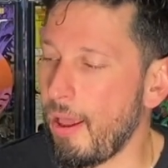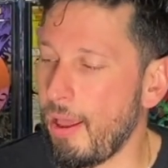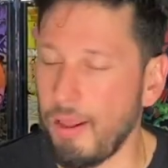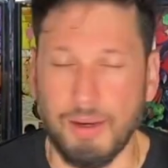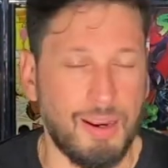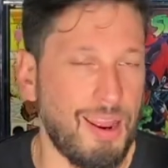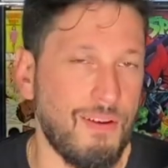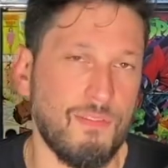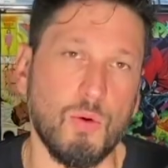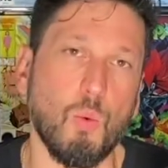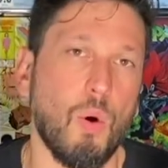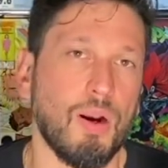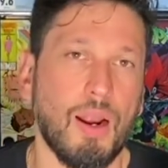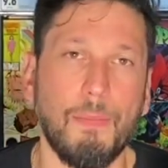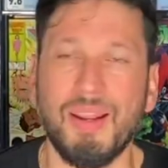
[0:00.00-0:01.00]
and
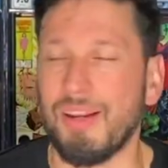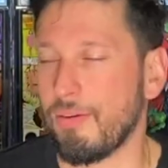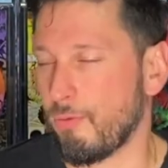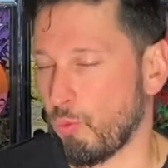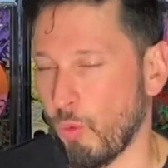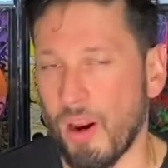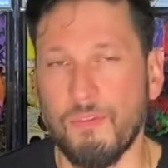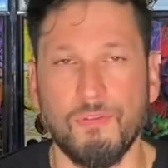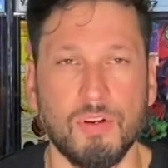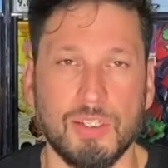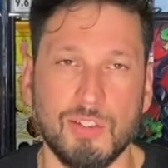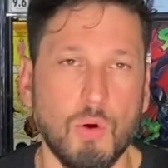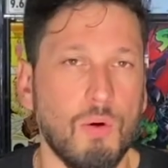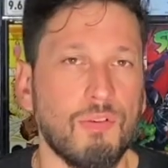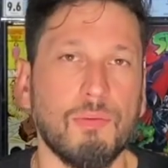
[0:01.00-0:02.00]
everyone, I mean, rightfully
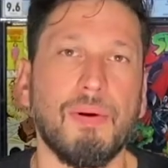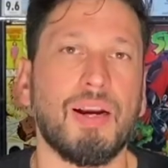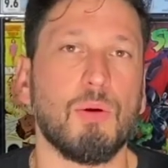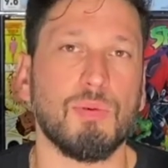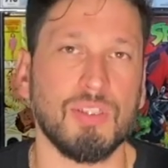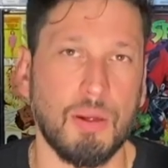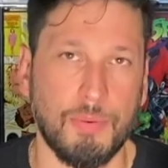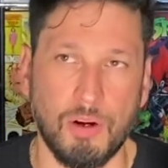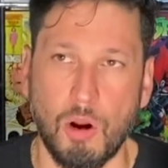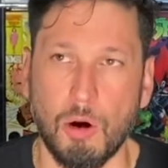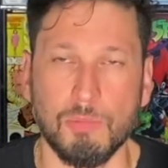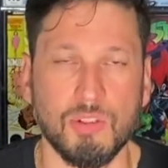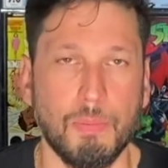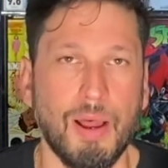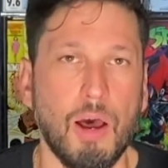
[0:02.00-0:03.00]
so, everybody was up in
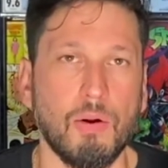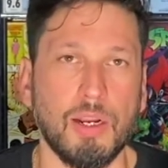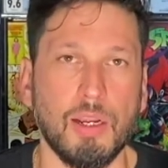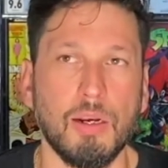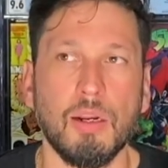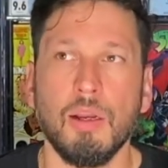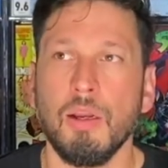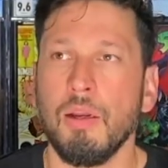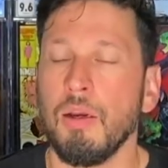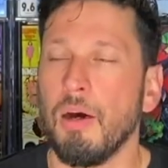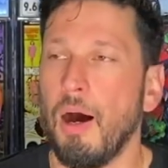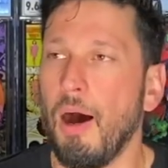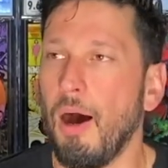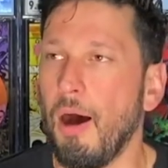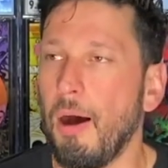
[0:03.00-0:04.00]
arms about it.
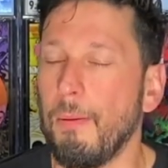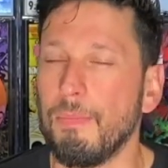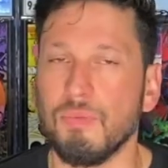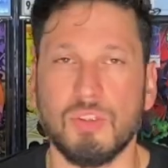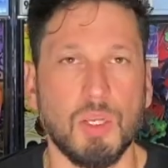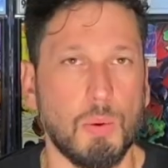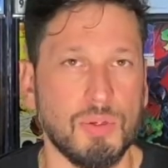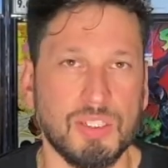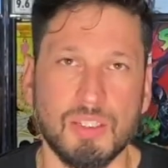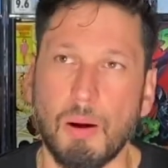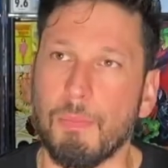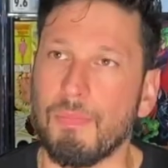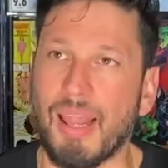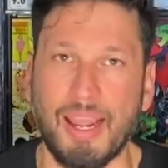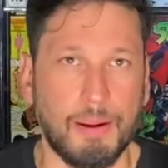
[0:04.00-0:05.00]
There was
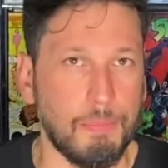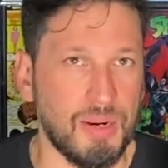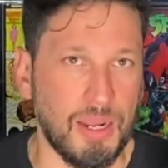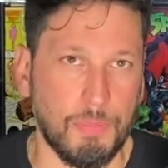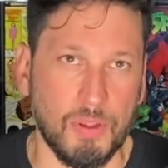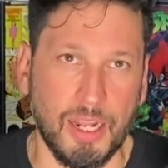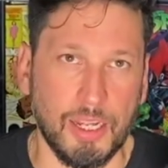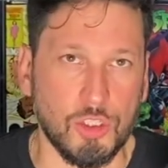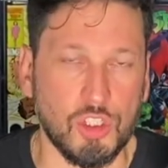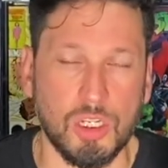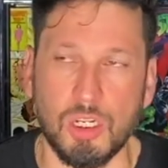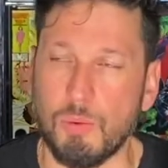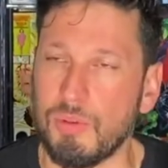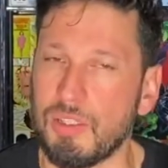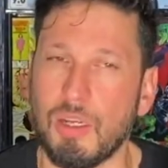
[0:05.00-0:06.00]
some like
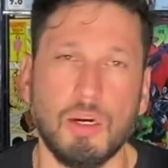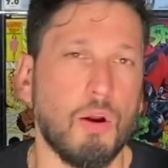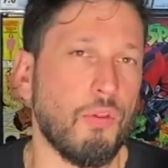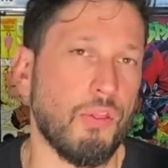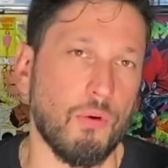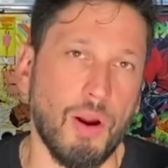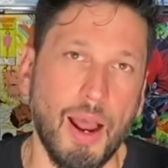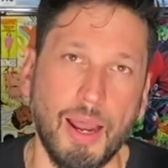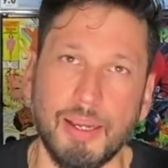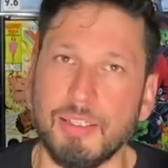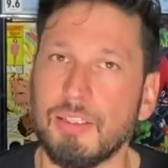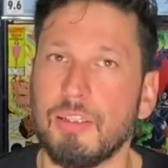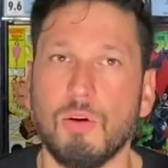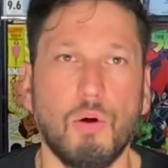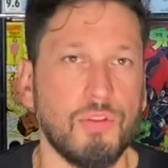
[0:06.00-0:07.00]
manipulation; it was
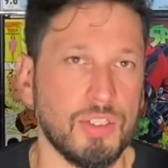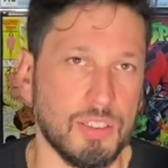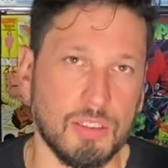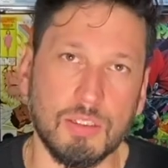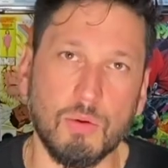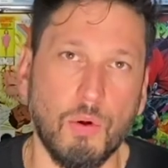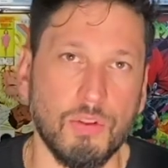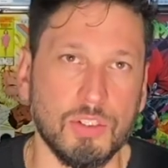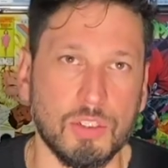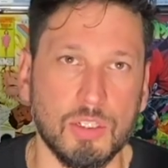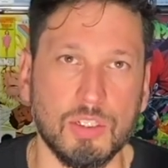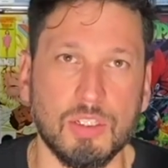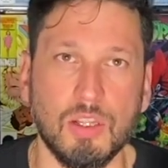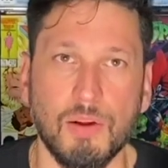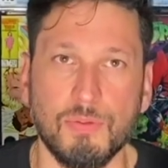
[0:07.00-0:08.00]
unauthorized, and all this
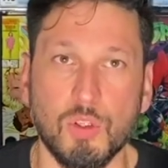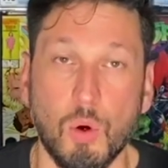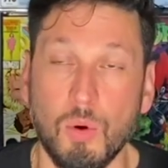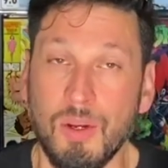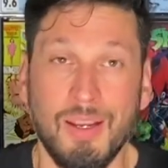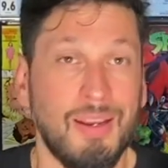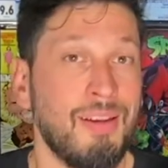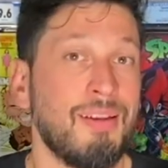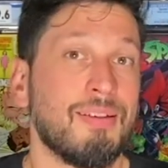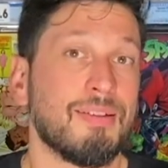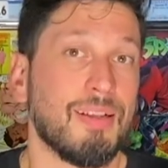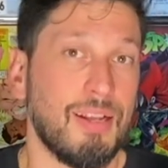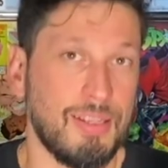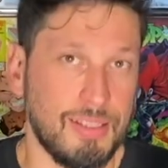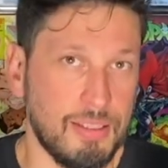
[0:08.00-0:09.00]
good stuff. So,
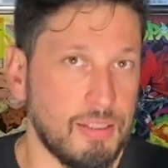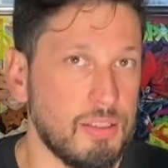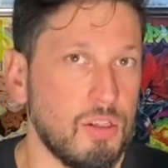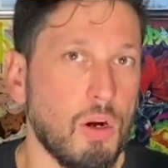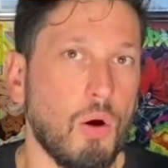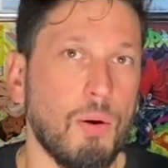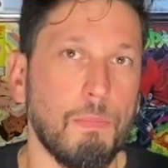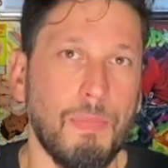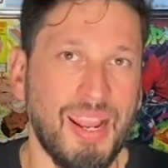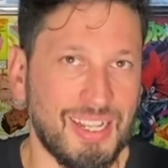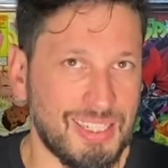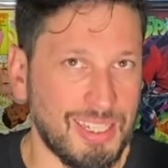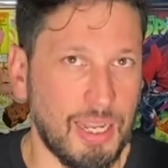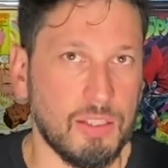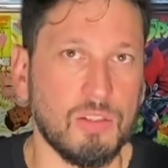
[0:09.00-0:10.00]
you know, it
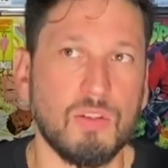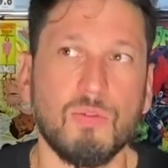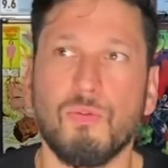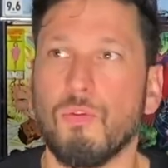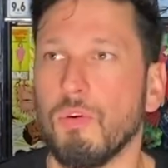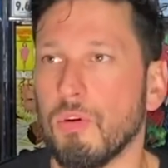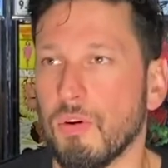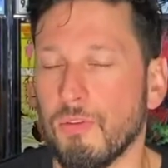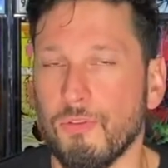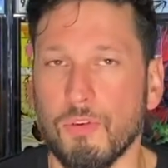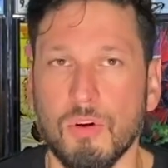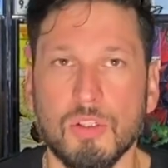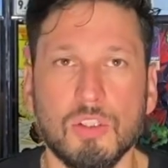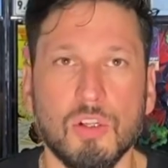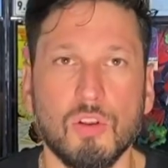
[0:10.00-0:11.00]
makes sense for
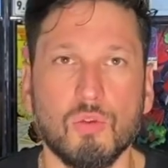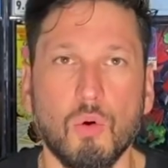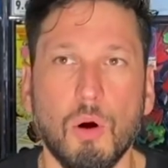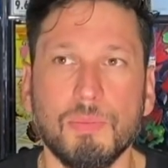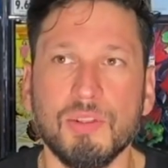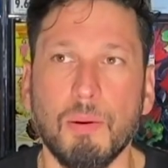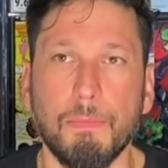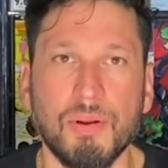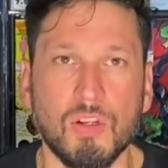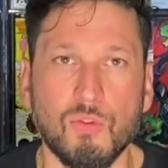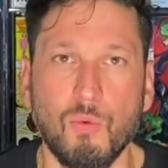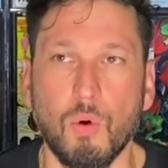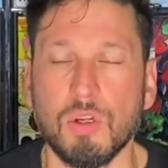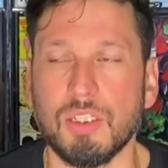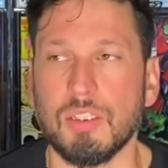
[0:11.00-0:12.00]
us to throw up some
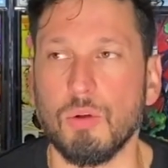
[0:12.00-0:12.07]
pitchforks in